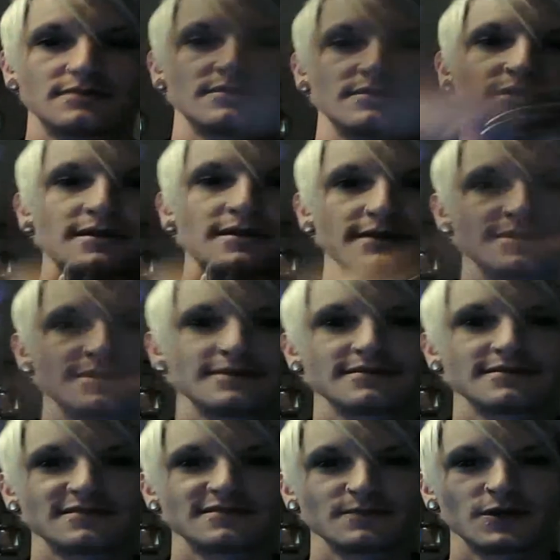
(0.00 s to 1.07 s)
sorry,
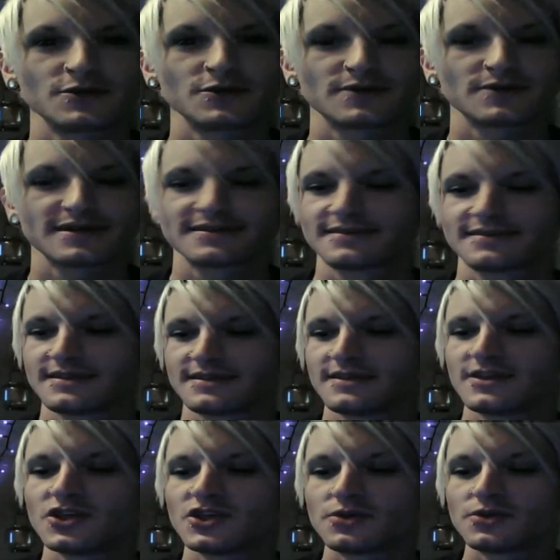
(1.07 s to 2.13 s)
smoke.
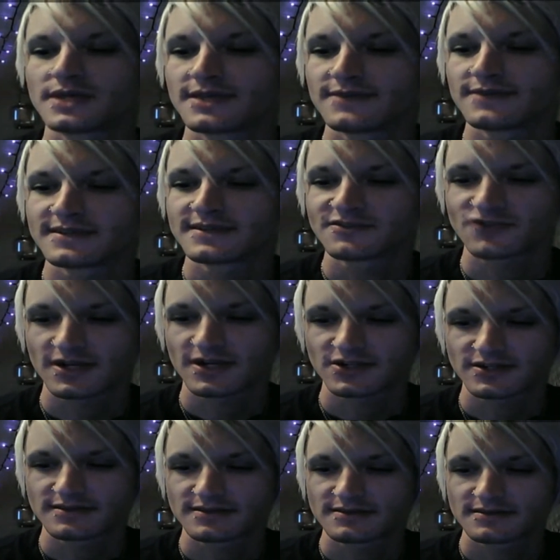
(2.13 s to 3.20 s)
You can give it
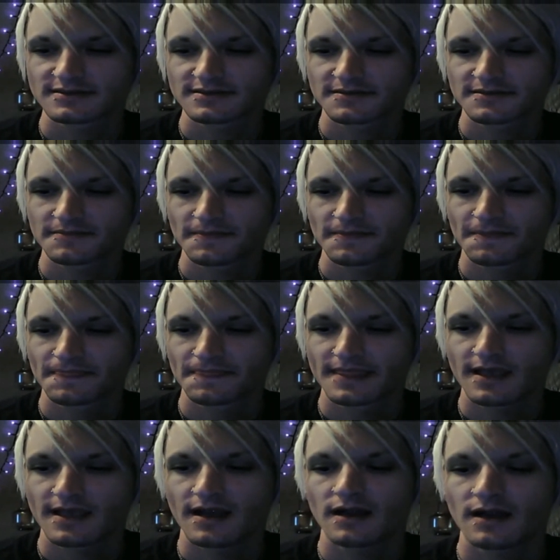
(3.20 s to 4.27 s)
instructions.
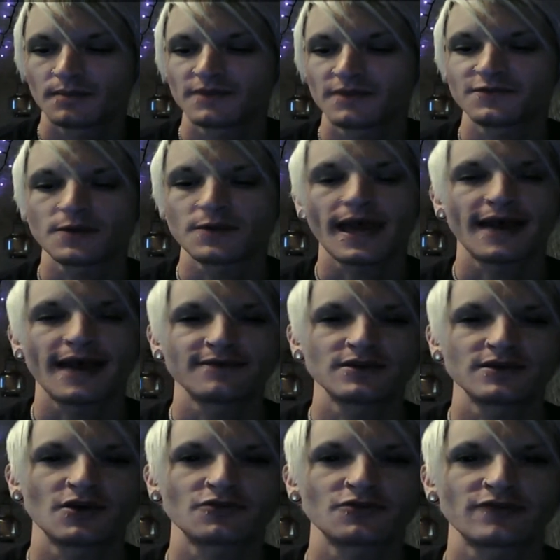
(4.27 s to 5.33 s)
Um, if you
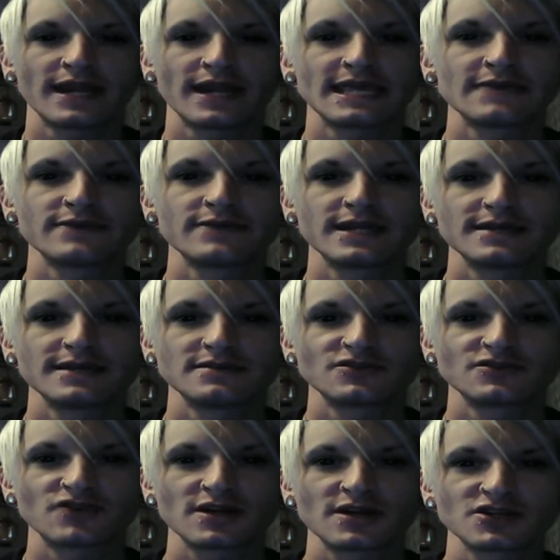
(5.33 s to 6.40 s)
haven't already given it
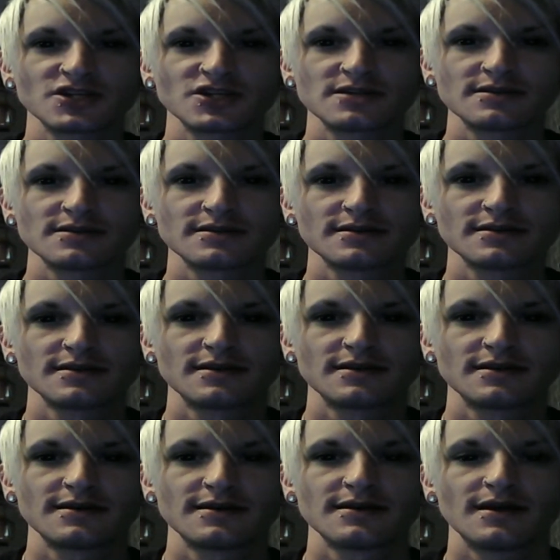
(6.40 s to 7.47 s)
instruction,
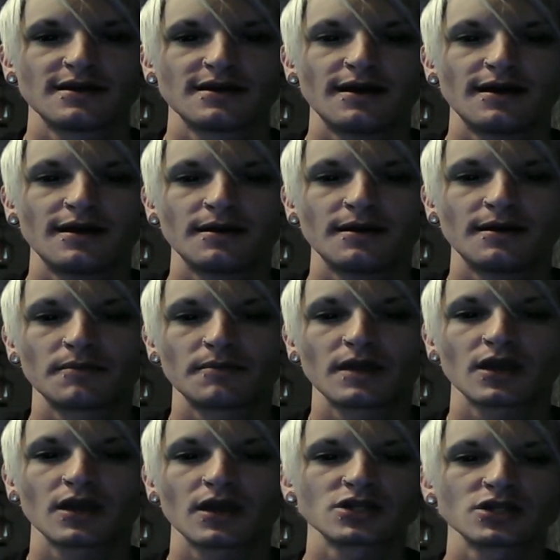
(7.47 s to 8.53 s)
um,
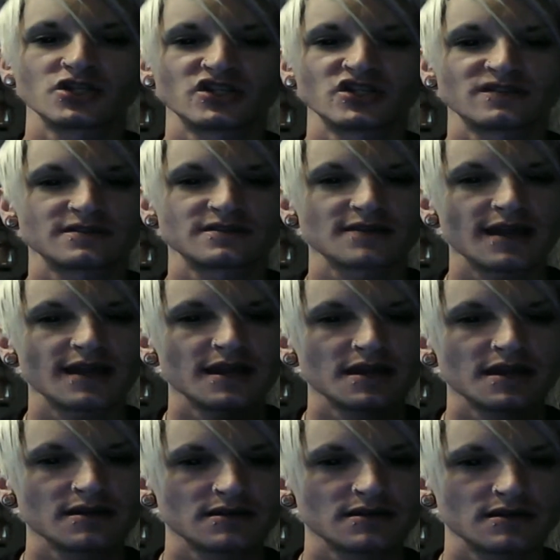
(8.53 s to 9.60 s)
just
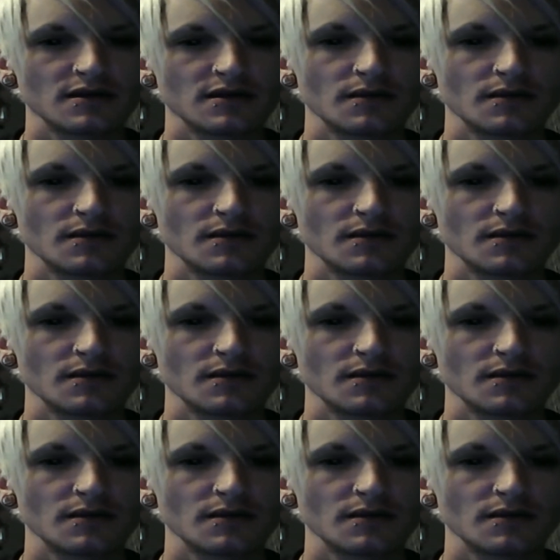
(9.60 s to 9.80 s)
kind of